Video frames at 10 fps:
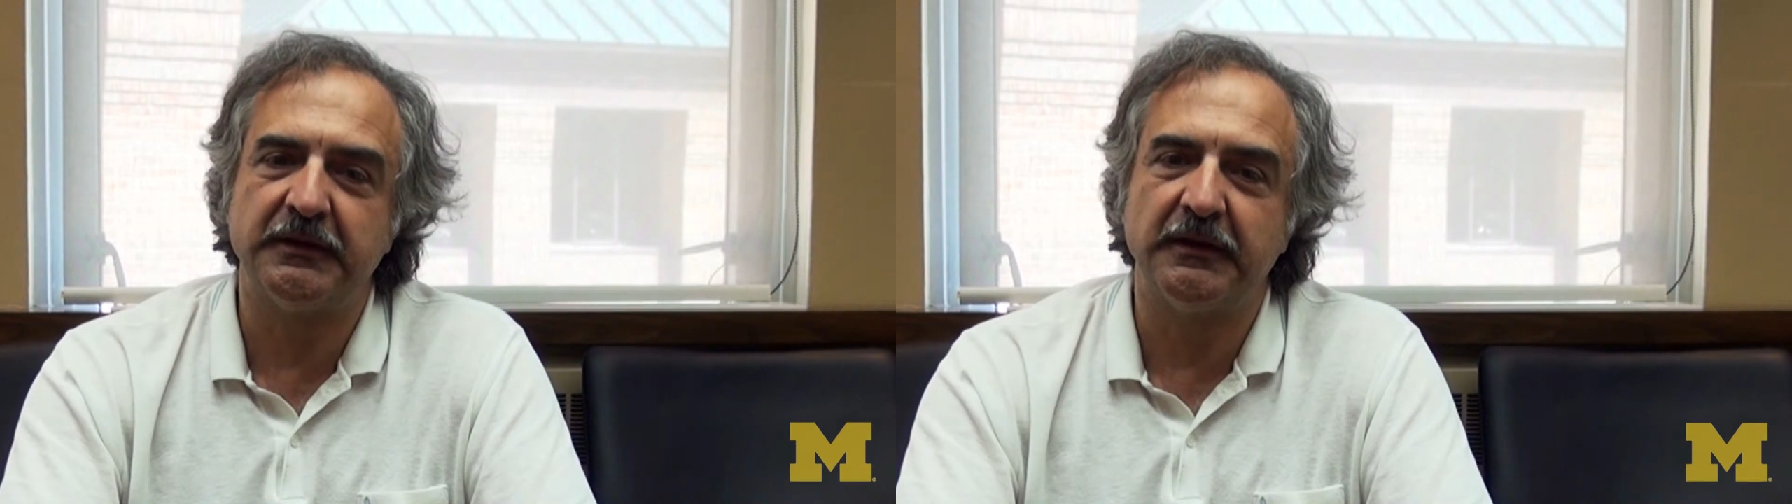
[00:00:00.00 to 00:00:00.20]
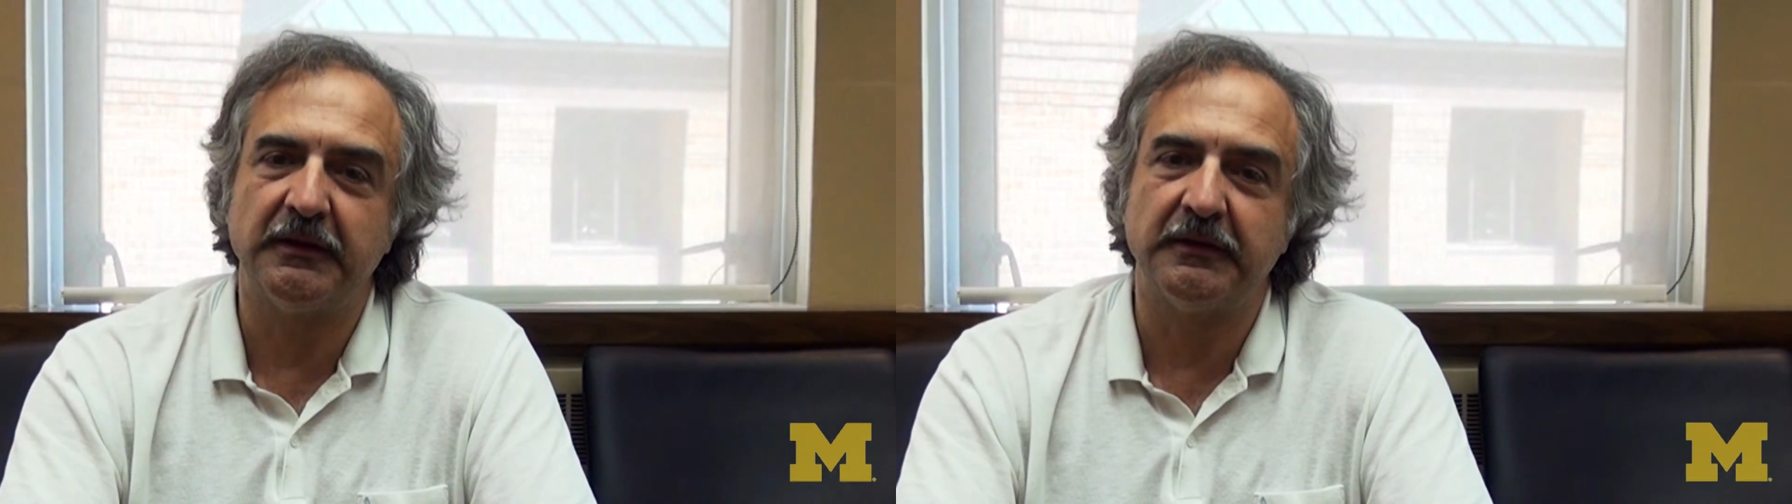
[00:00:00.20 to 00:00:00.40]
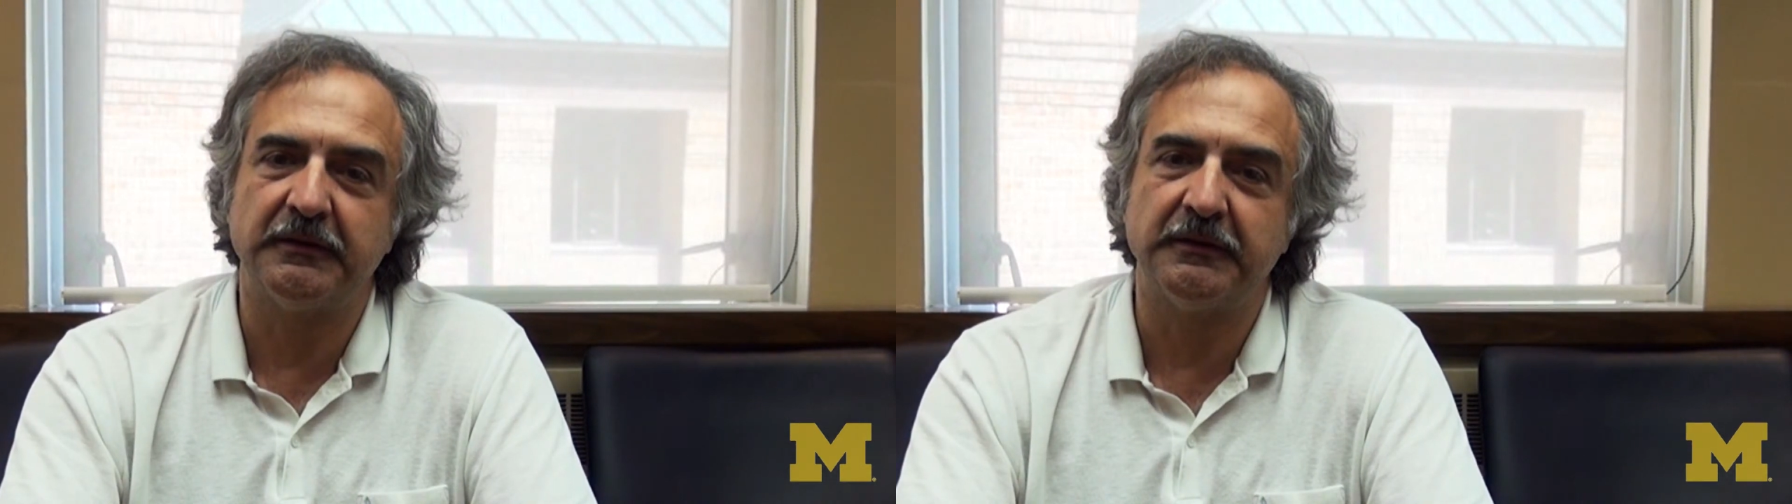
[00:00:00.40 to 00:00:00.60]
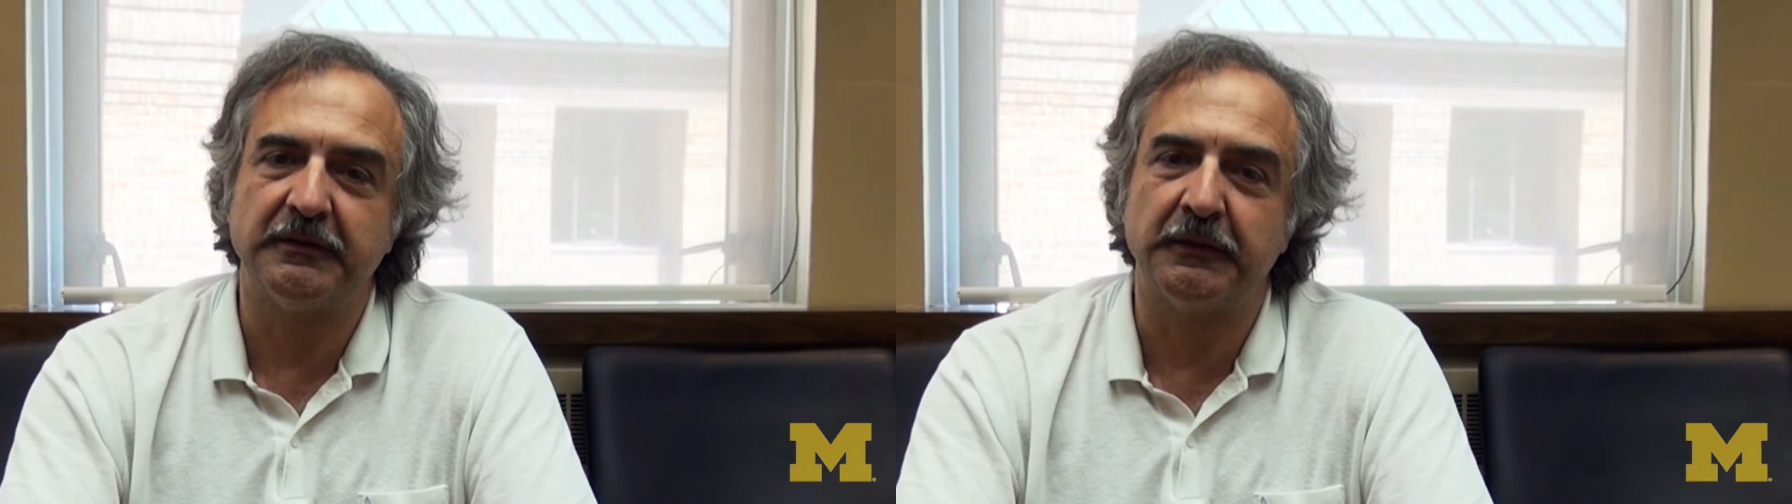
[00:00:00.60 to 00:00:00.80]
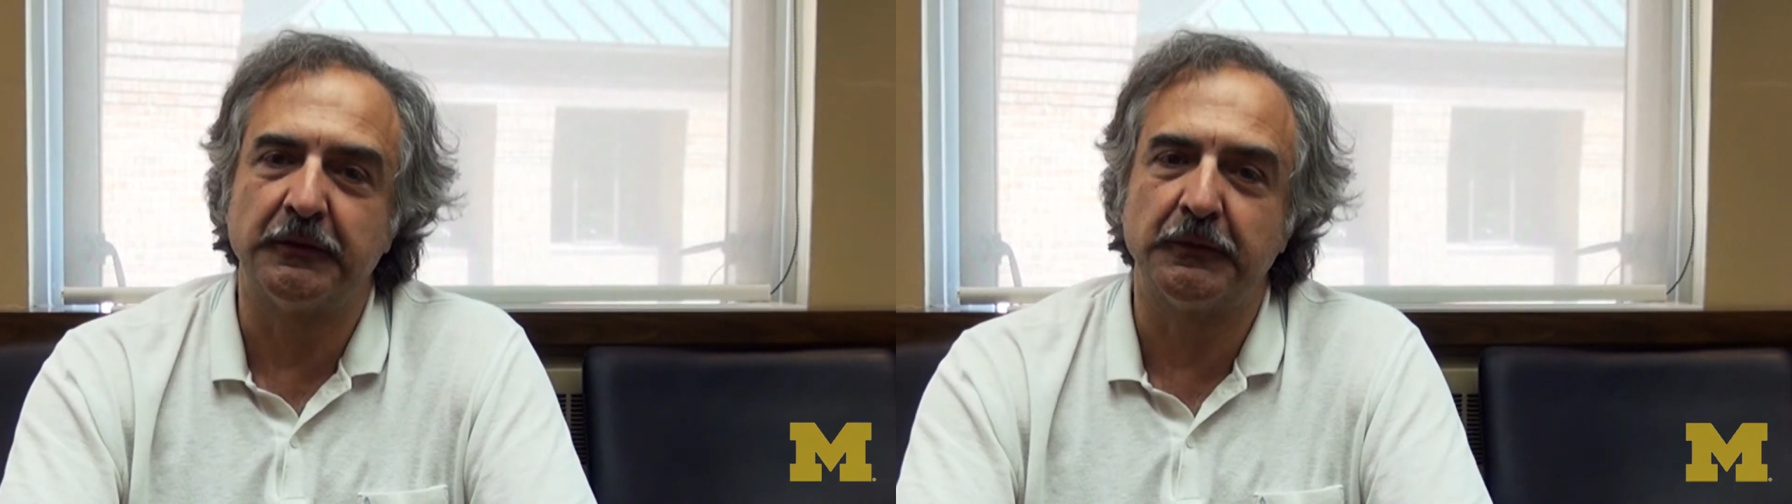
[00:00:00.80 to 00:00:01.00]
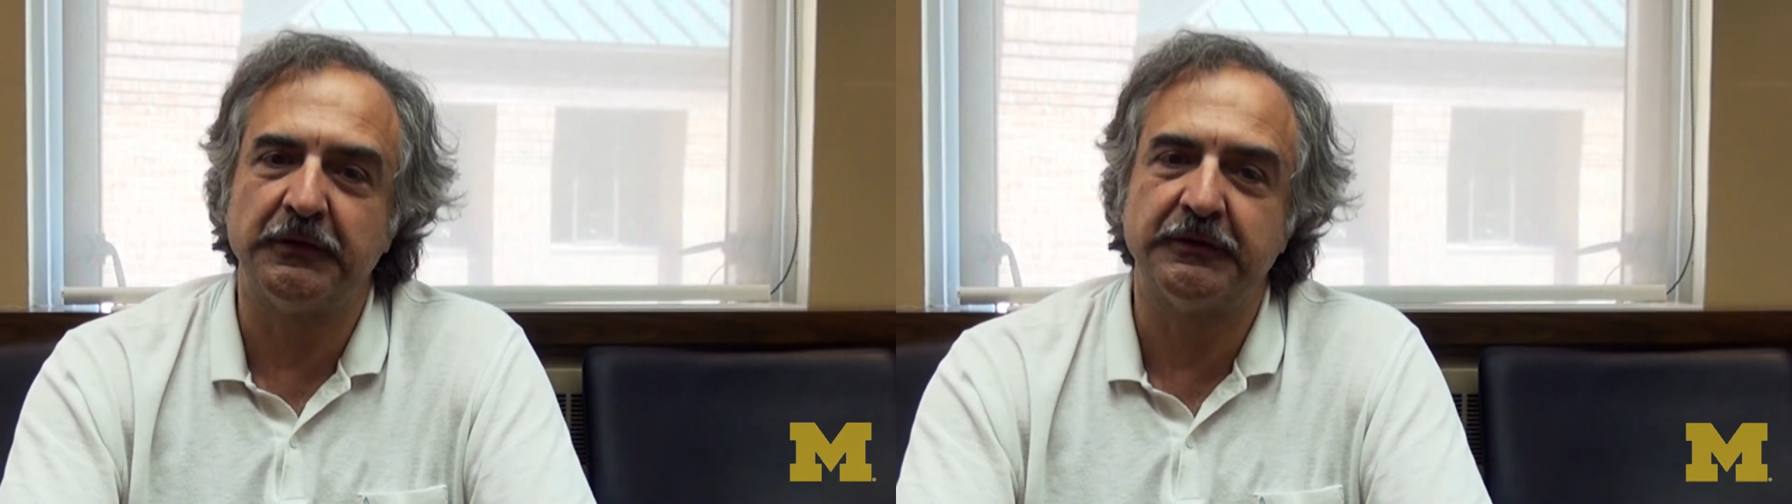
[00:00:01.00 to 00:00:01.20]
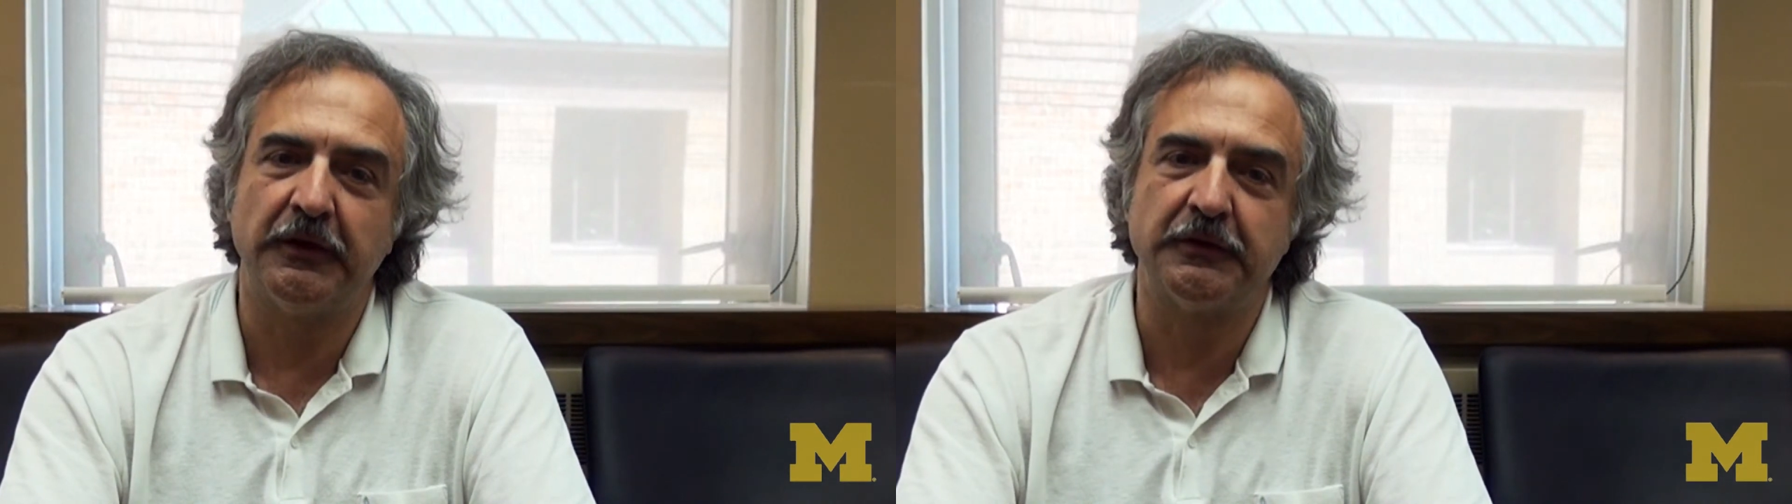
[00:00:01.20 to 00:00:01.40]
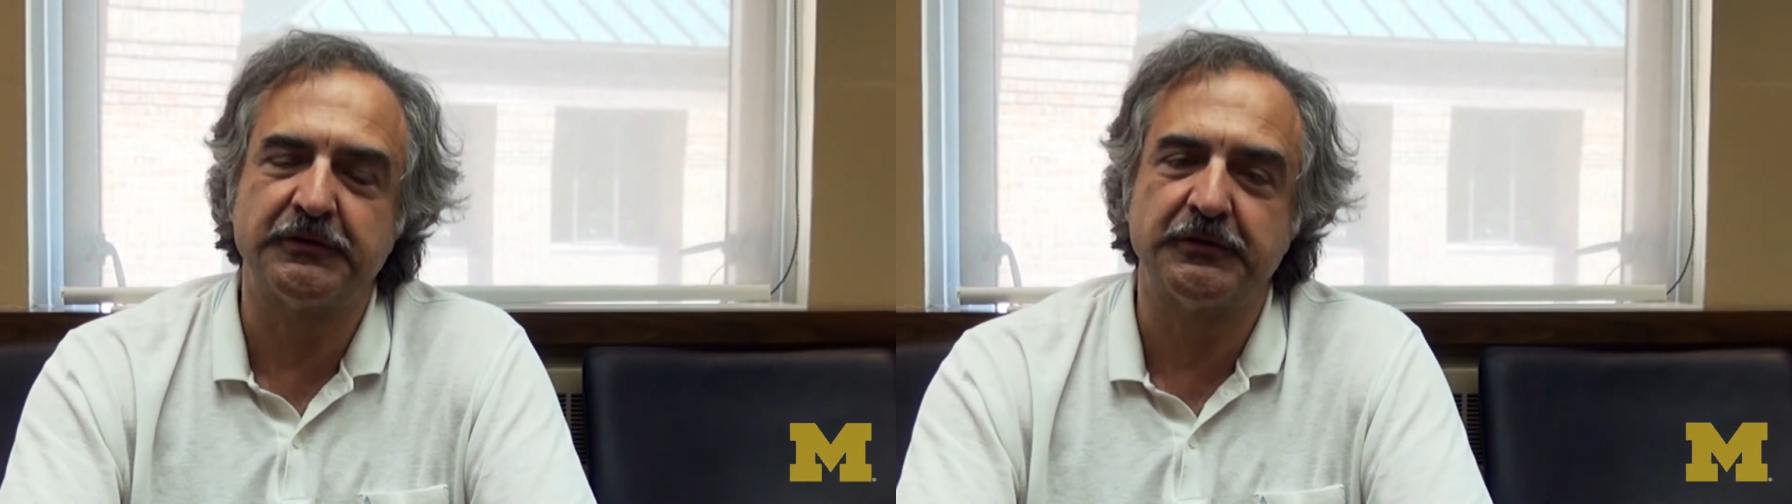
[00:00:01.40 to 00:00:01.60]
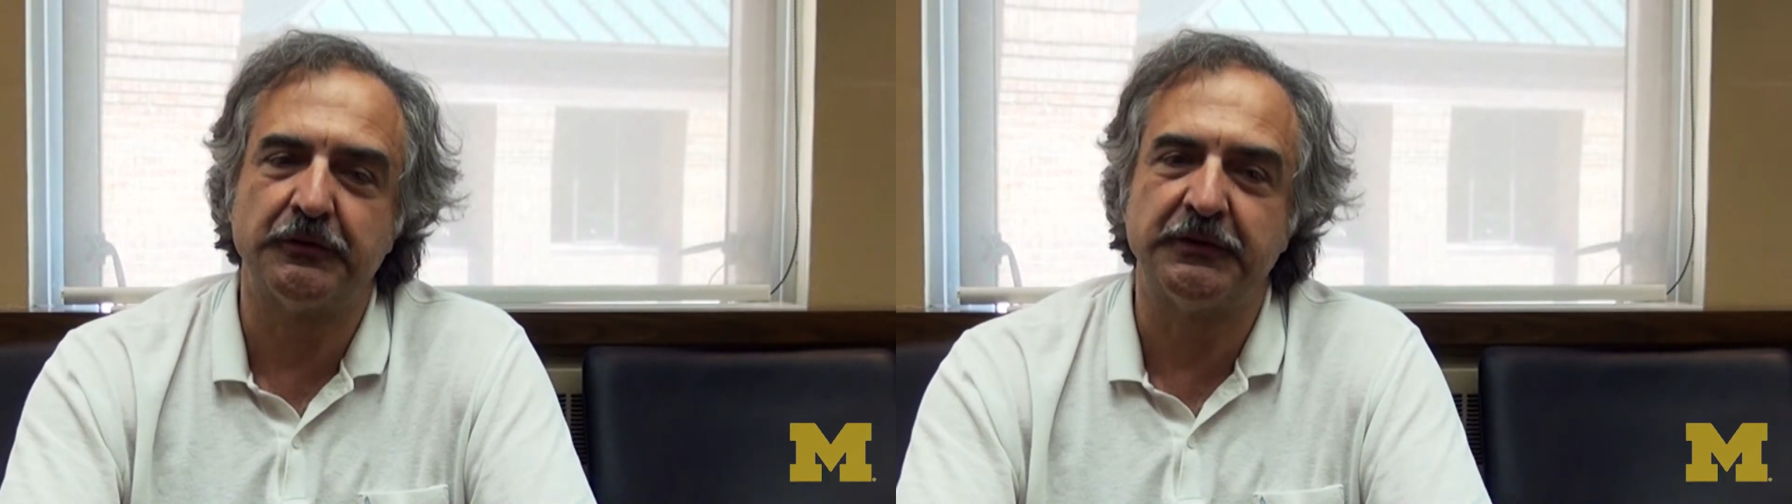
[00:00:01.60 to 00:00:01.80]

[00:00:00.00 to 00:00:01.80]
the results show